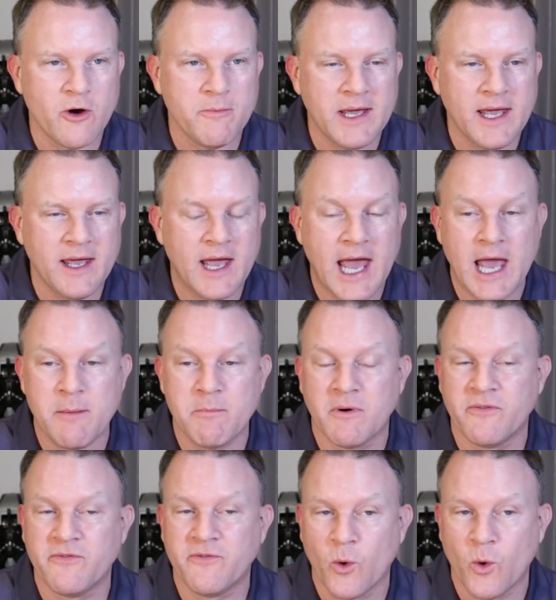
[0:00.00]
me a
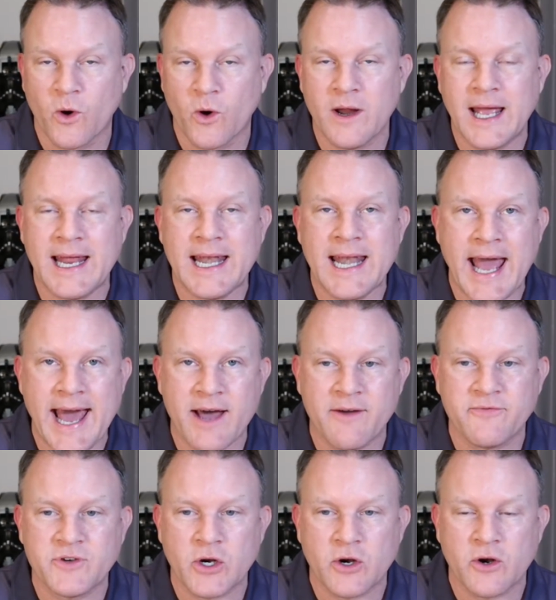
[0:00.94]
before and
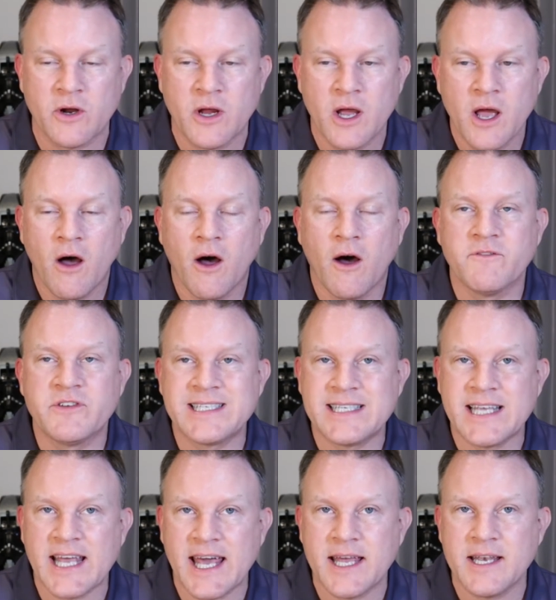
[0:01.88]
after of
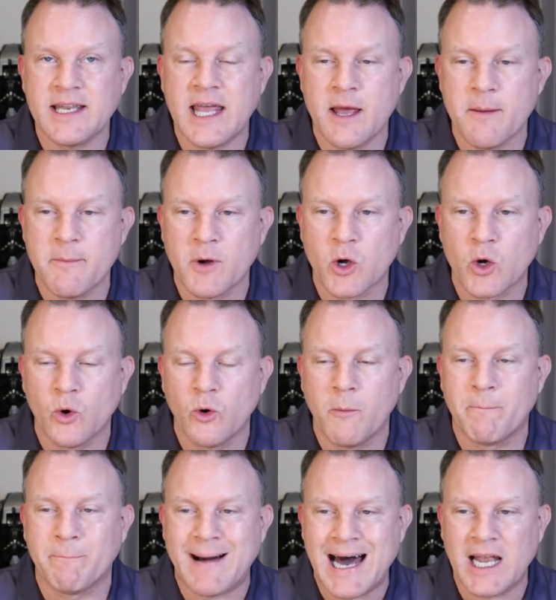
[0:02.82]
said chemical,
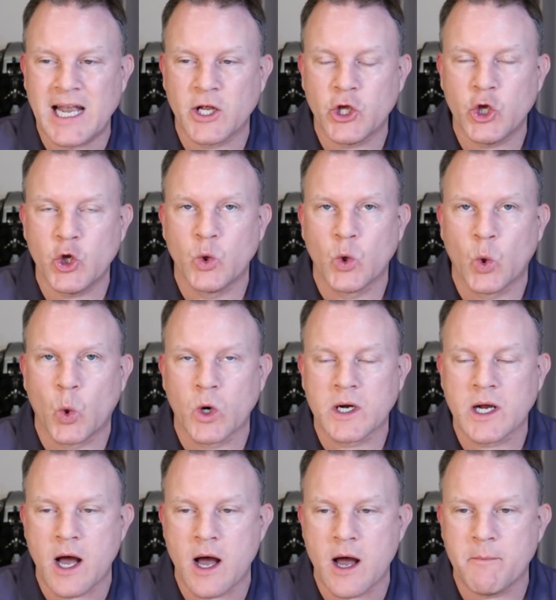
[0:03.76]
molecule, or
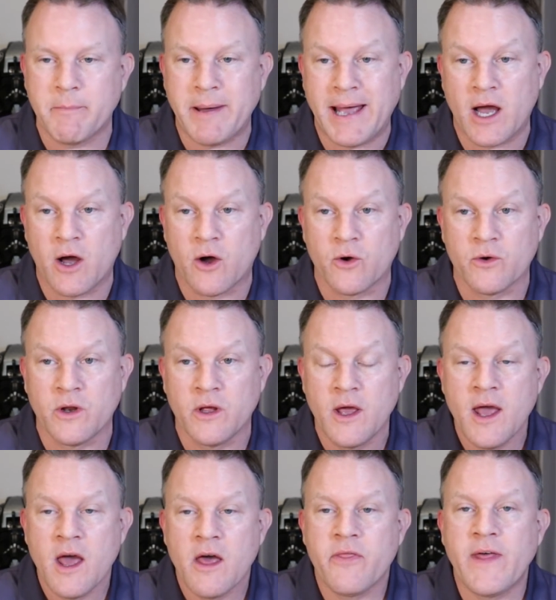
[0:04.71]
compound
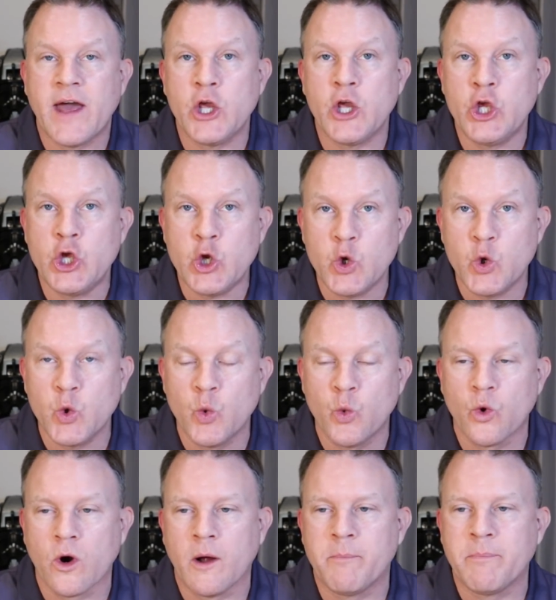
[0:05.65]
that you
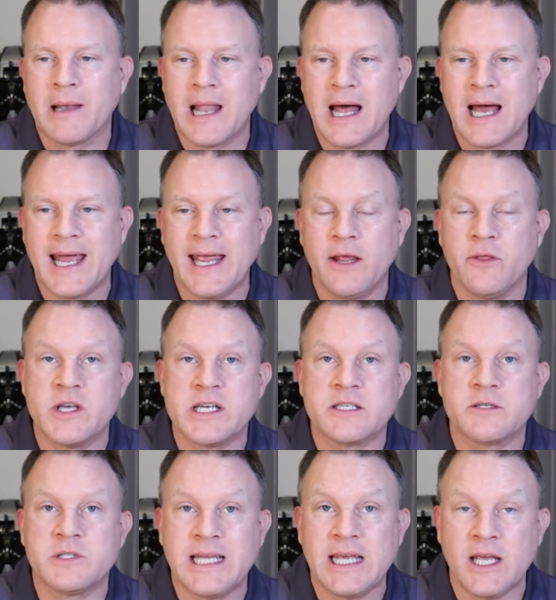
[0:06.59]
were applying
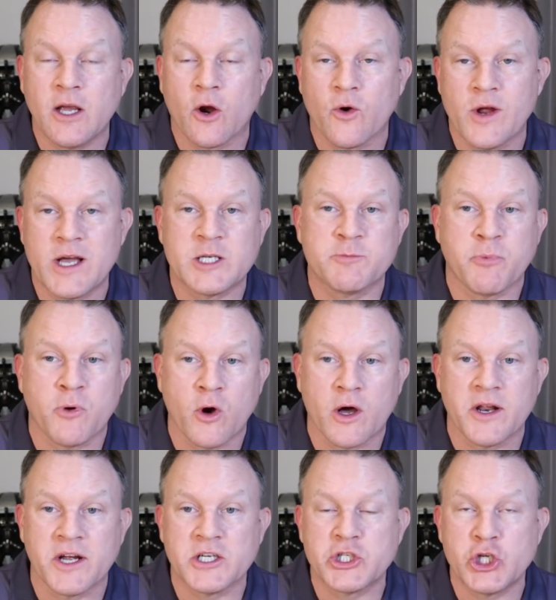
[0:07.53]
this TRS
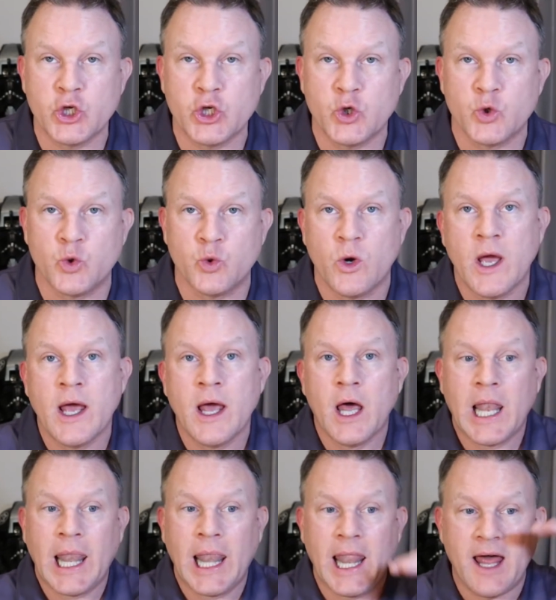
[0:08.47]
product to,
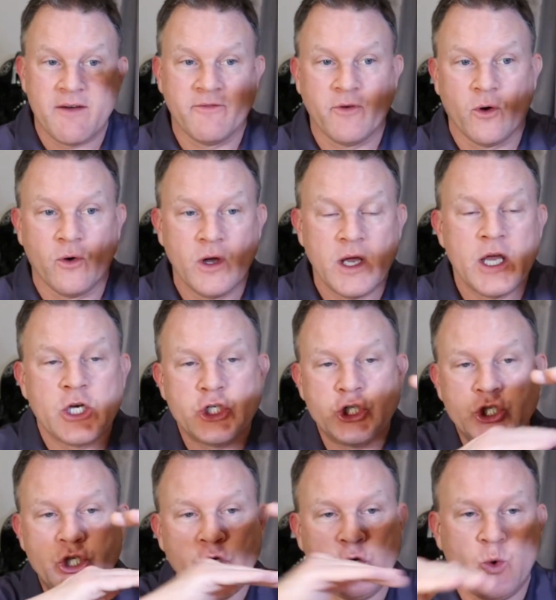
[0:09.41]
level,
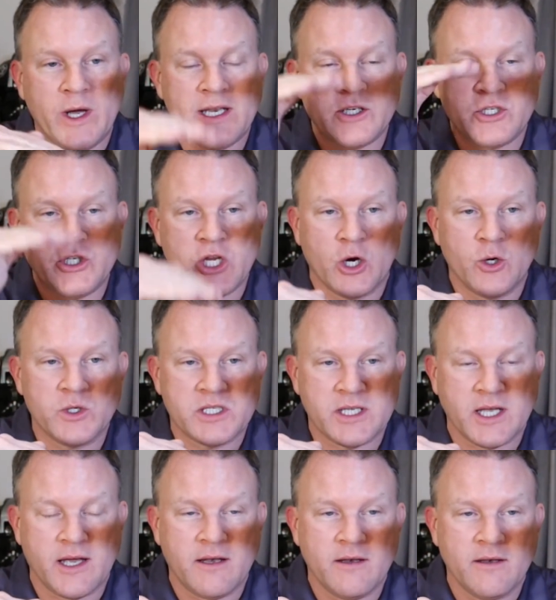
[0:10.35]
do it, dose
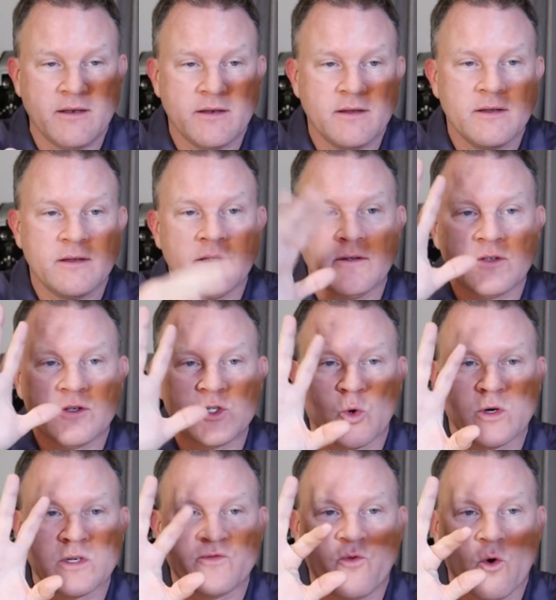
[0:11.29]
it,
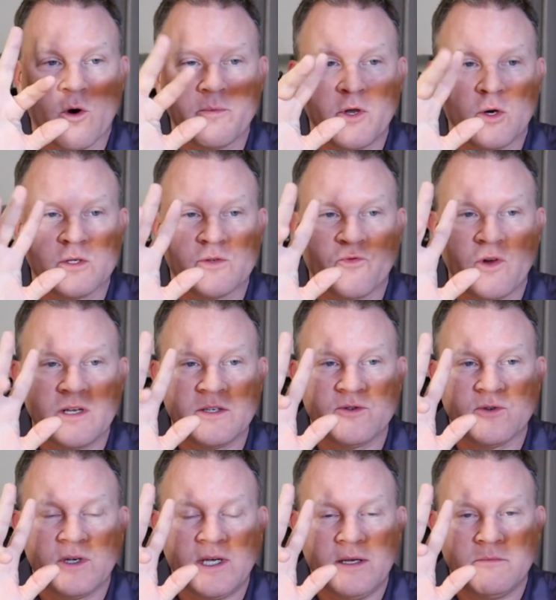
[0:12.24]
source, form, dose,
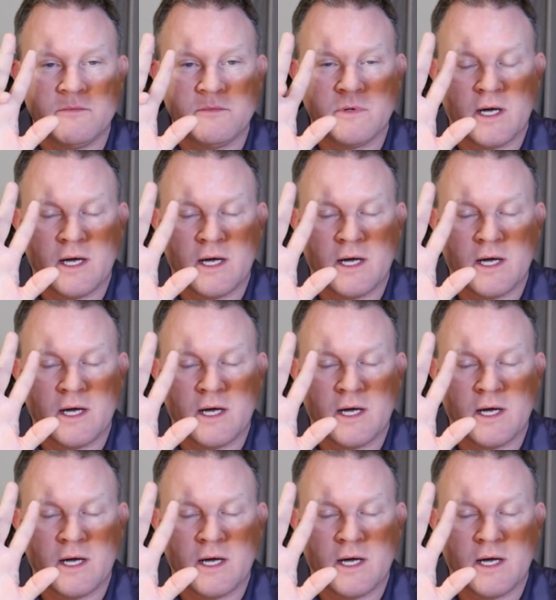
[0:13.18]
frequency,